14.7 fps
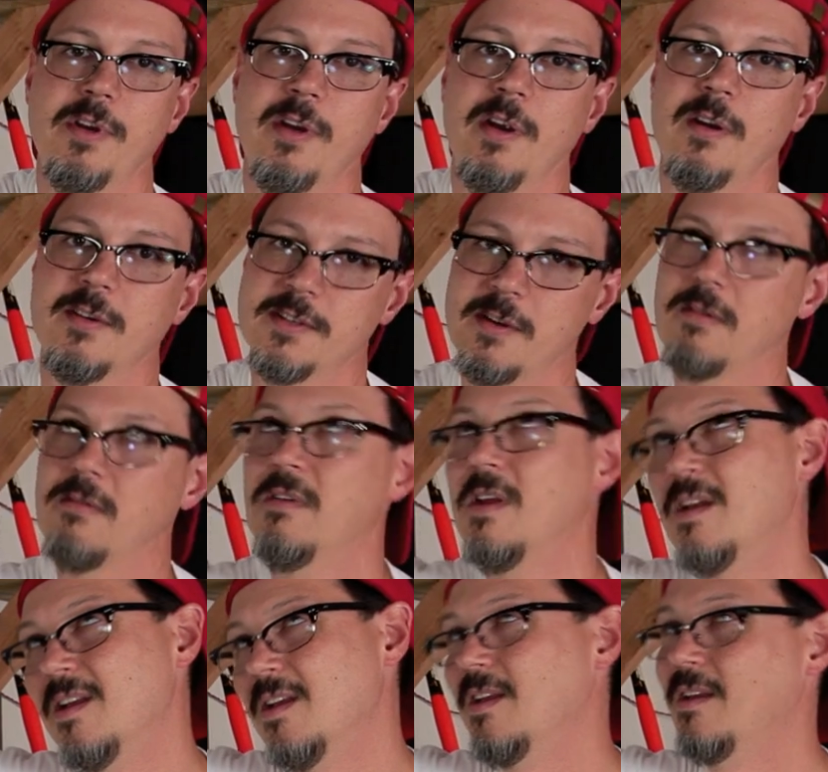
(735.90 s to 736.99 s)
here. So
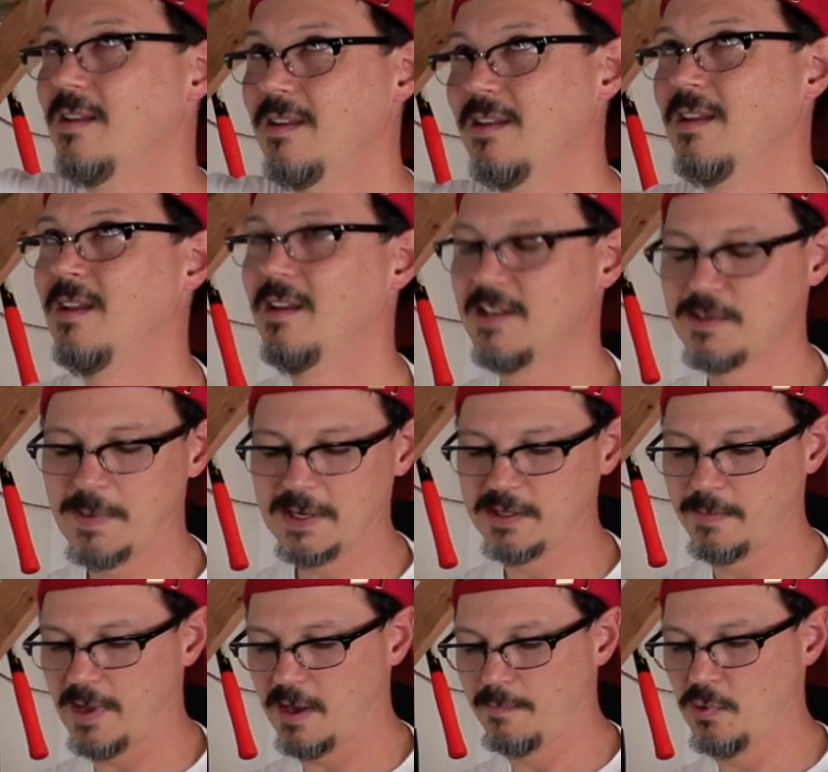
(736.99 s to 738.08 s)
eh, expect
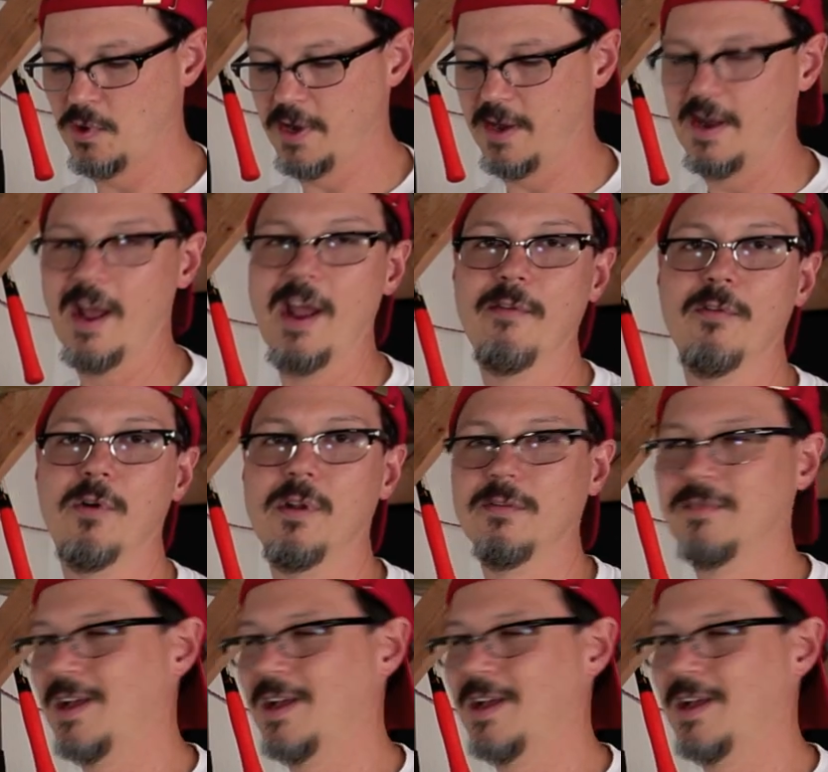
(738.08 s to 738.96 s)
about a 0.9 volt.